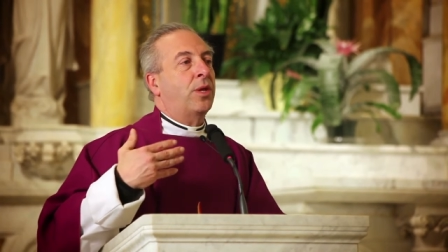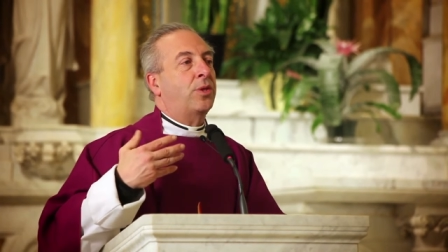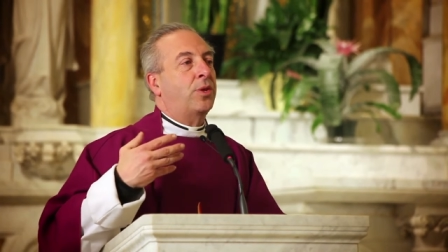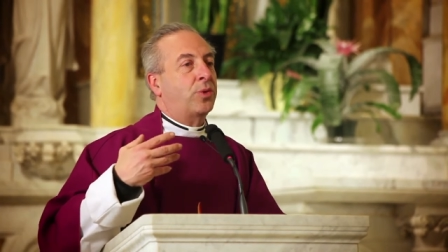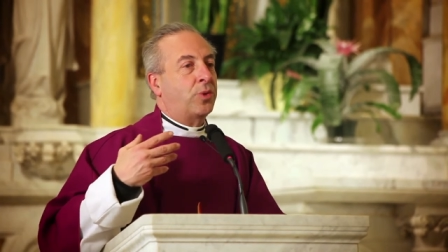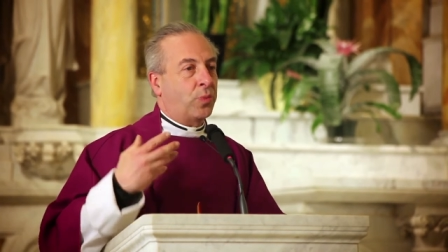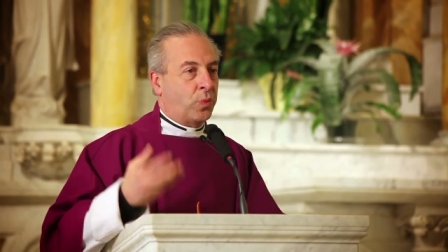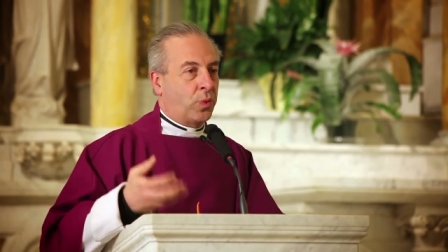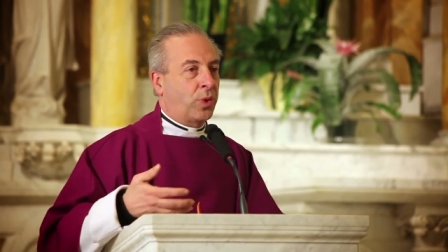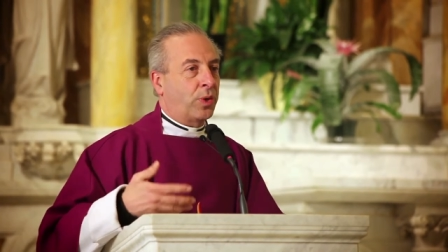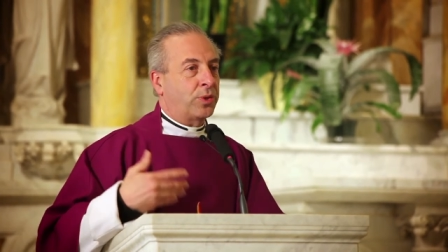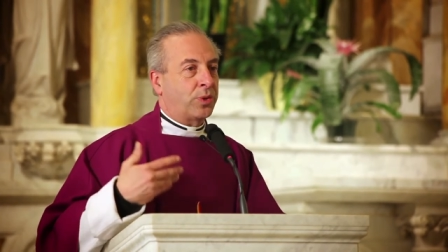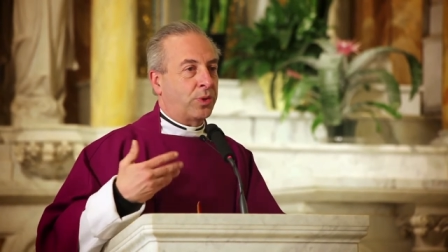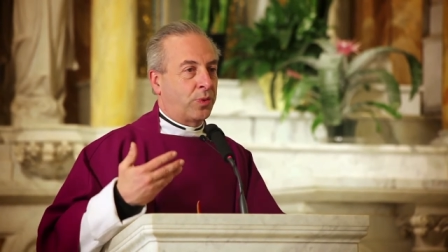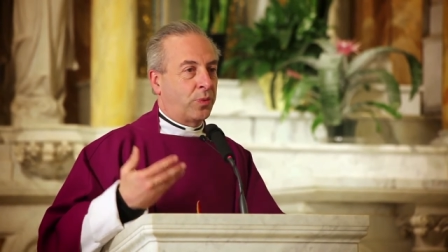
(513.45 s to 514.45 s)
the
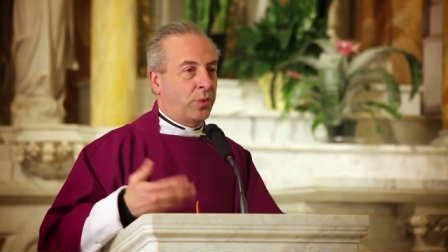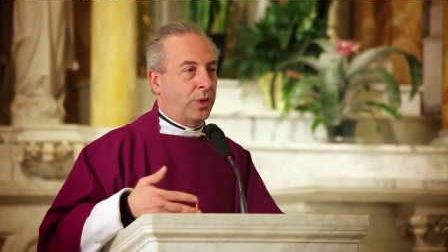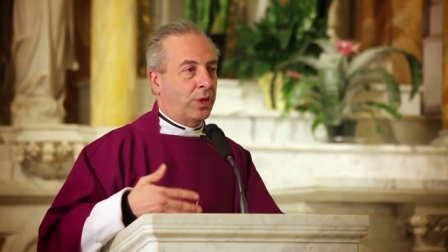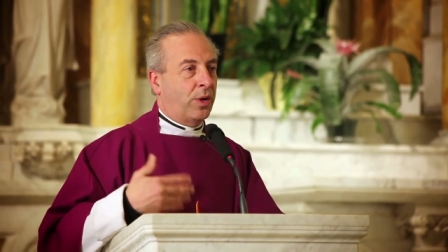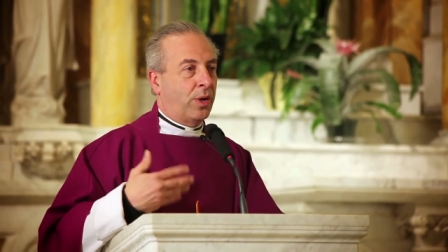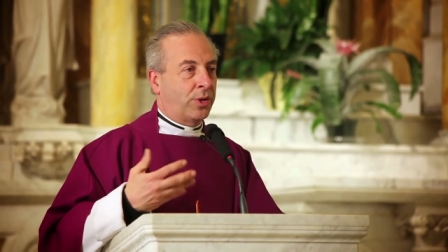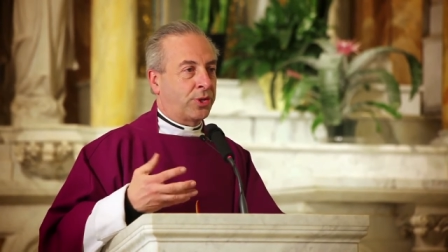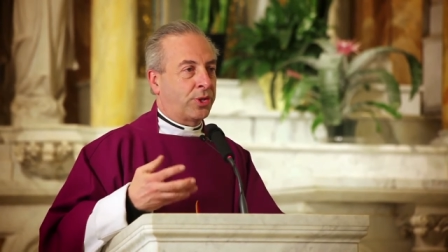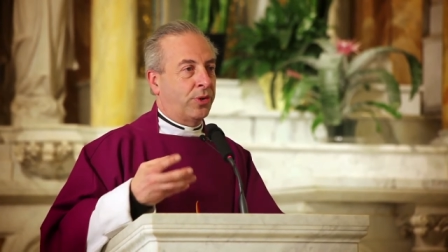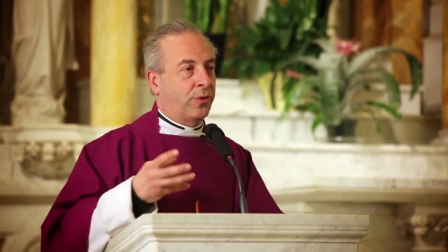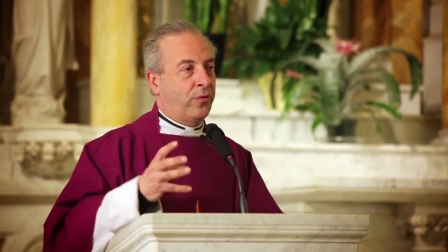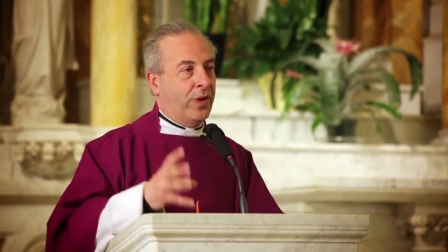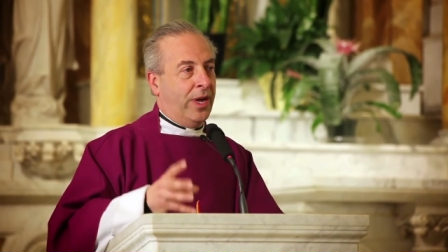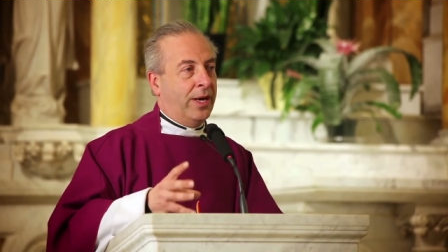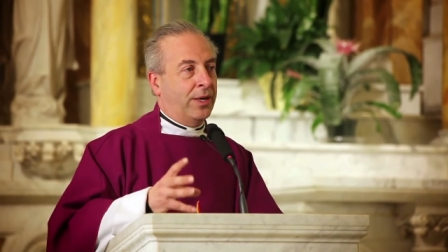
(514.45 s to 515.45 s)
world will also
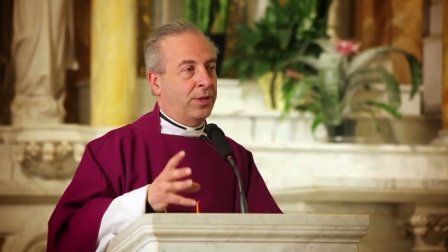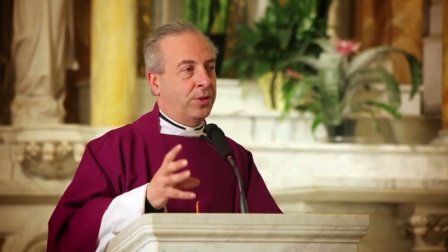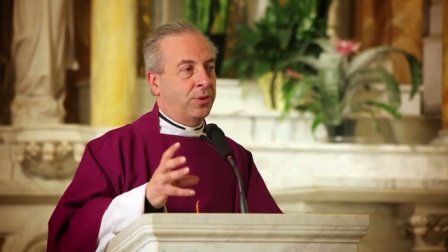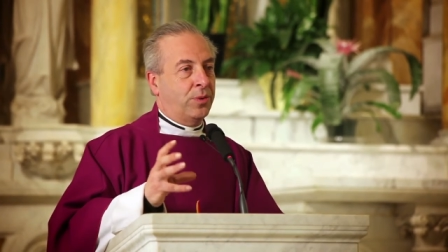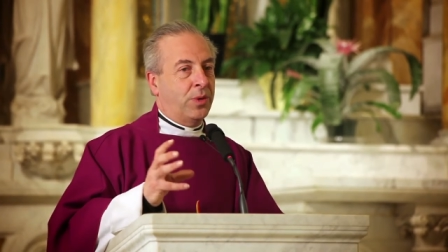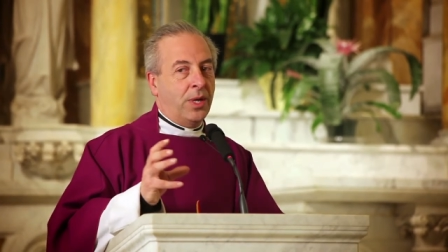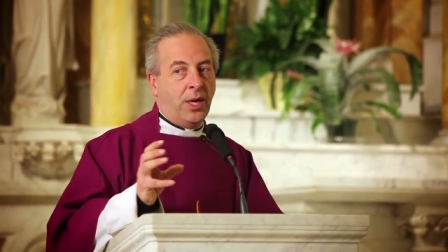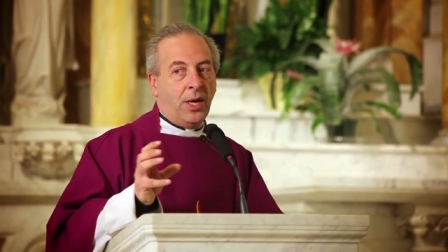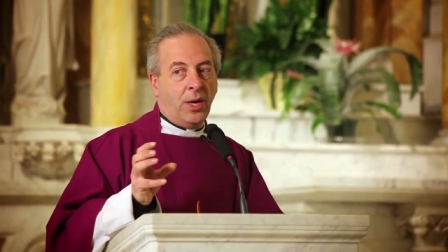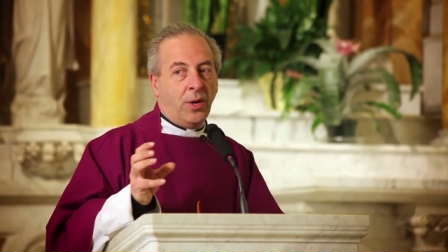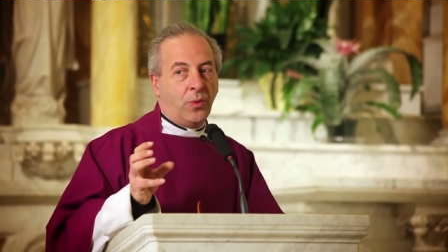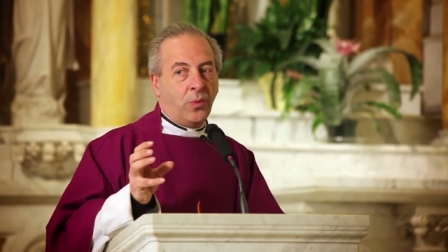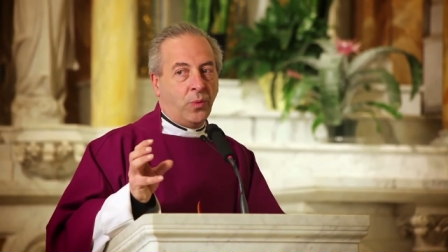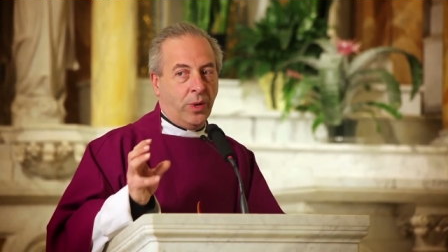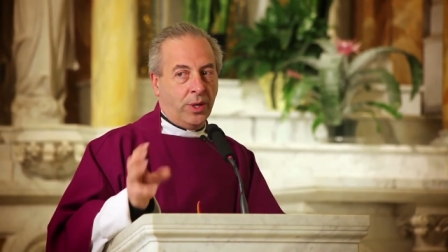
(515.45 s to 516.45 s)
value
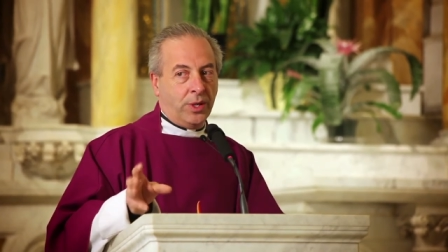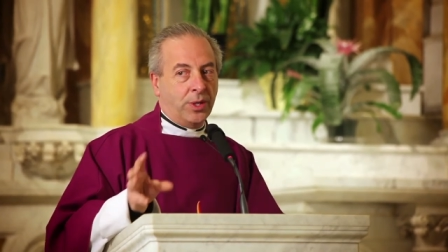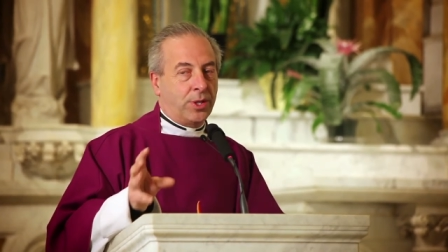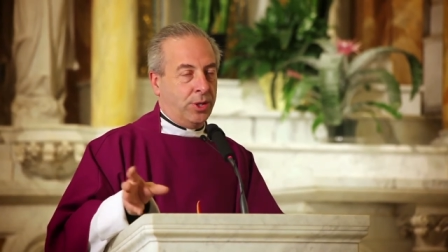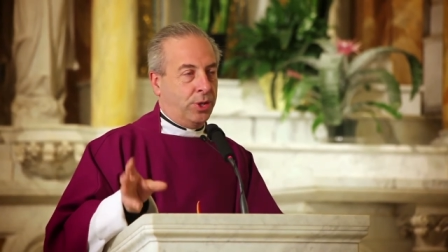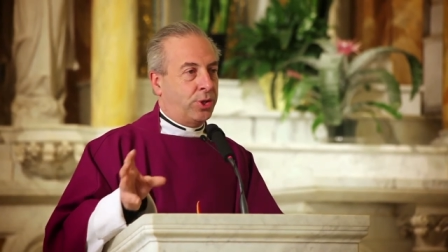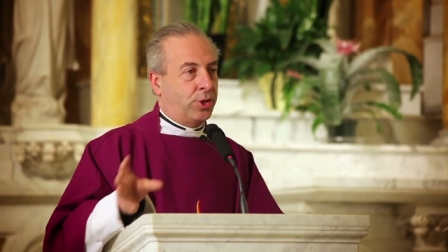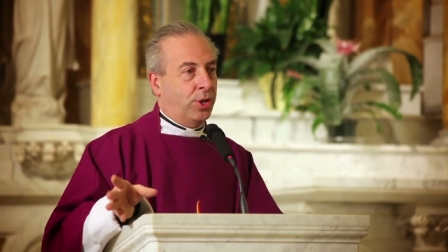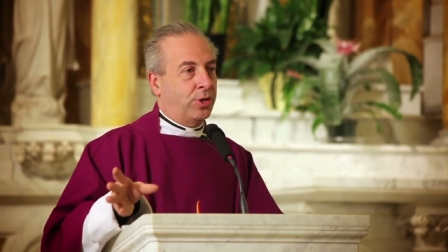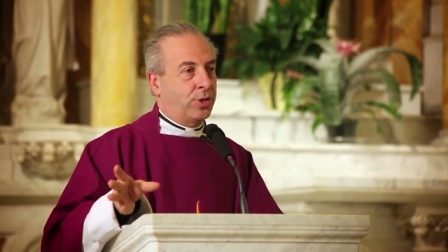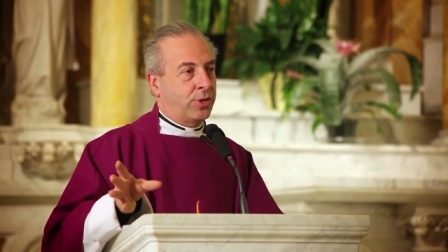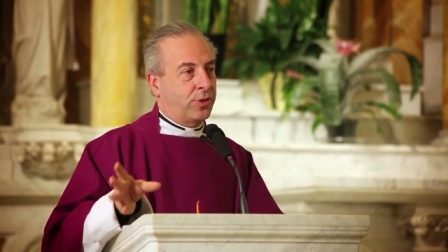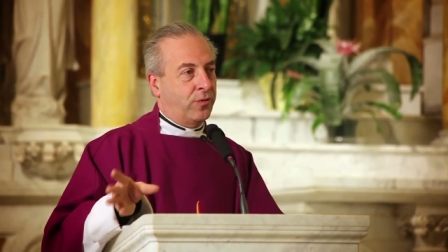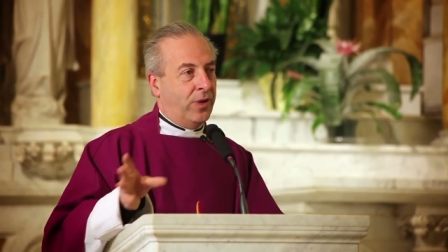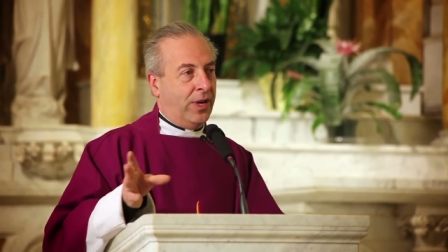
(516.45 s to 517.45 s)
what the
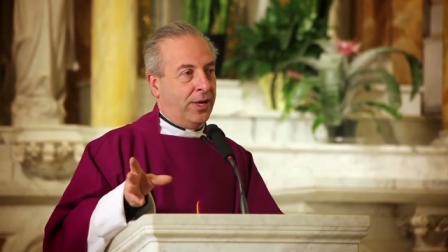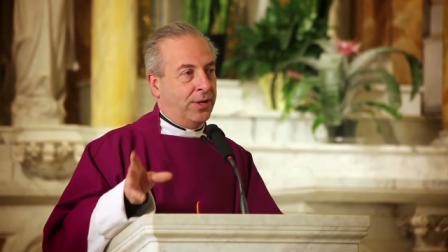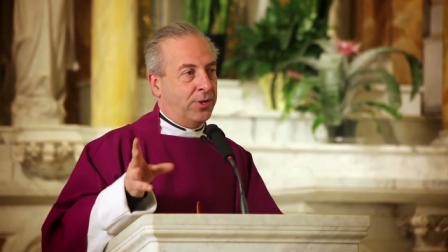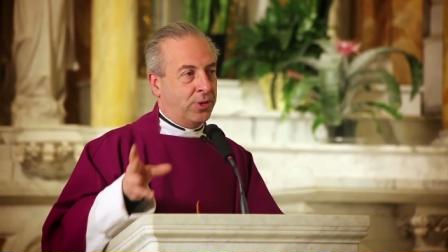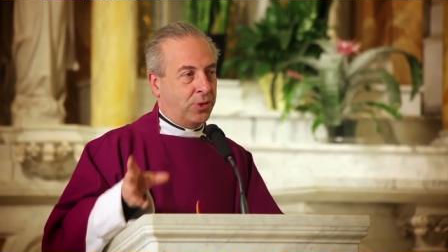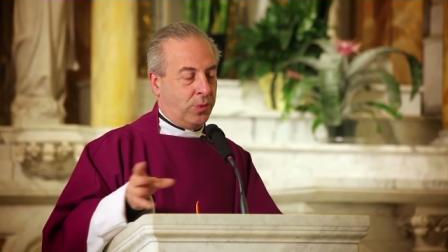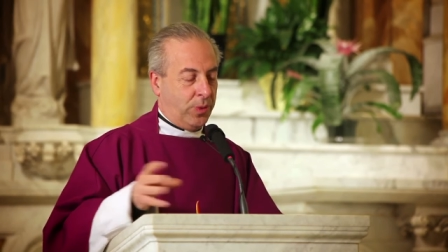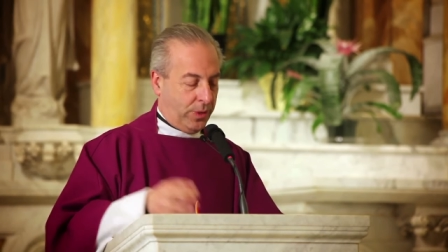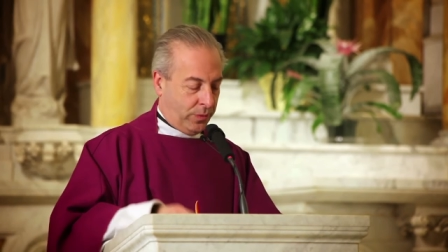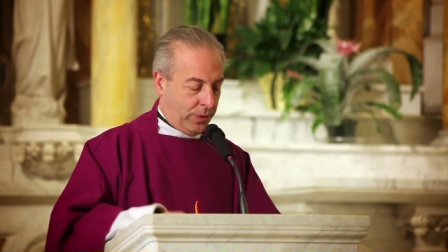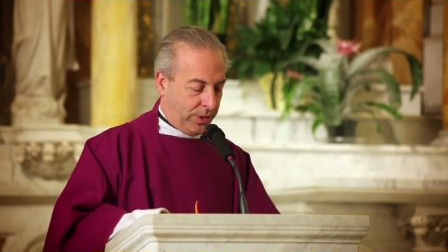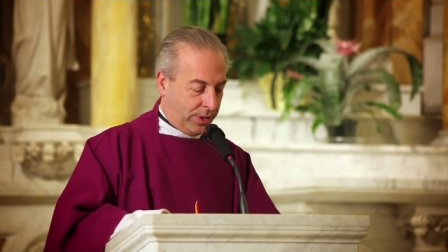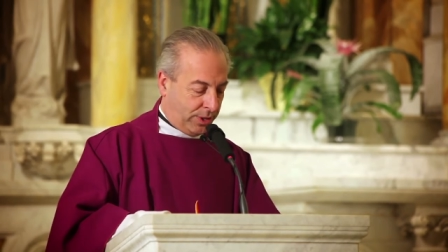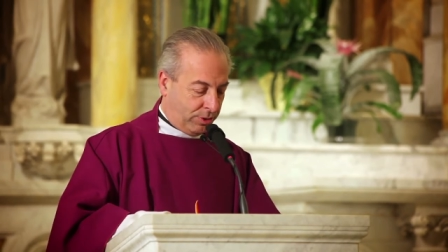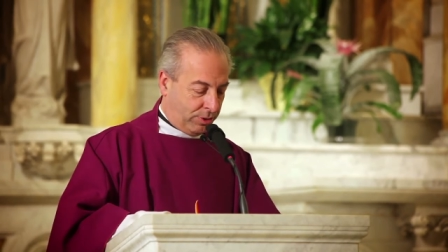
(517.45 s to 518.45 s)
Church values,
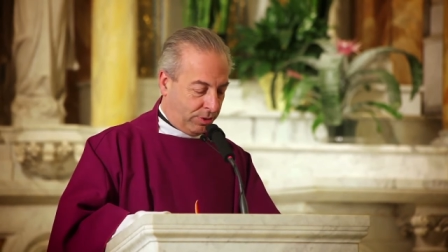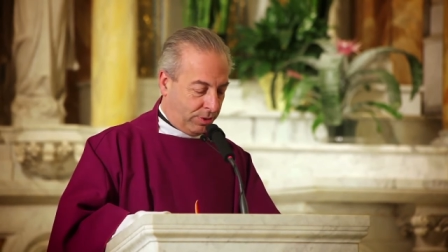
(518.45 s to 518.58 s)
what the